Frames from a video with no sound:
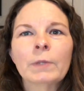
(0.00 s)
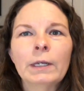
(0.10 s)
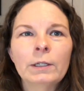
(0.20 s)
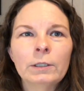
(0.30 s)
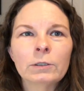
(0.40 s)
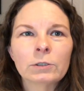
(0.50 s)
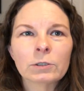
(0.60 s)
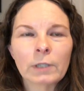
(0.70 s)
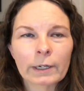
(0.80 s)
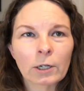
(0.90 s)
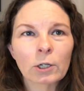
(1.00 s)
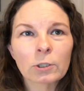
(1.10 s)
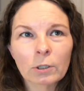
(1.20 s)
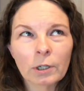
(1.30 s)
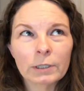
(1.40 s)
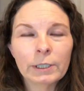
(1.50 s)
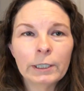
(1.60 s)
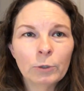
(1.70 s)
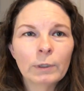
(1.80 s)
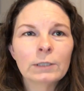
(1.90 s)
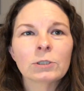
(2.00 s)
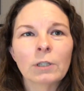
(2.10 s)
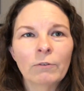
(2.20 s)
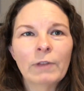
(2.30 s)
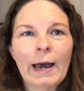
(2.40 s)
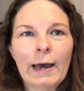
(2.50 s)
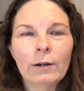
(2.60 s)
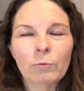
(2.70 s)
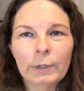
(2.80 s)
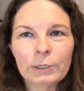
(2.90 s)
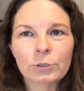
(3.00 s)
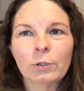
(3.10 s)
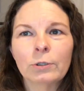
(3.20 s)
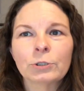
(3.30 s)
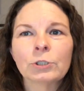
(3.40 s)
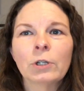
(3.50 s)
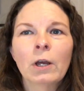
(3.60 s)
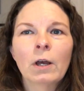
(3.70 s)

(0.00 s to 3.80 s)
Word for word: is like a continuance of that research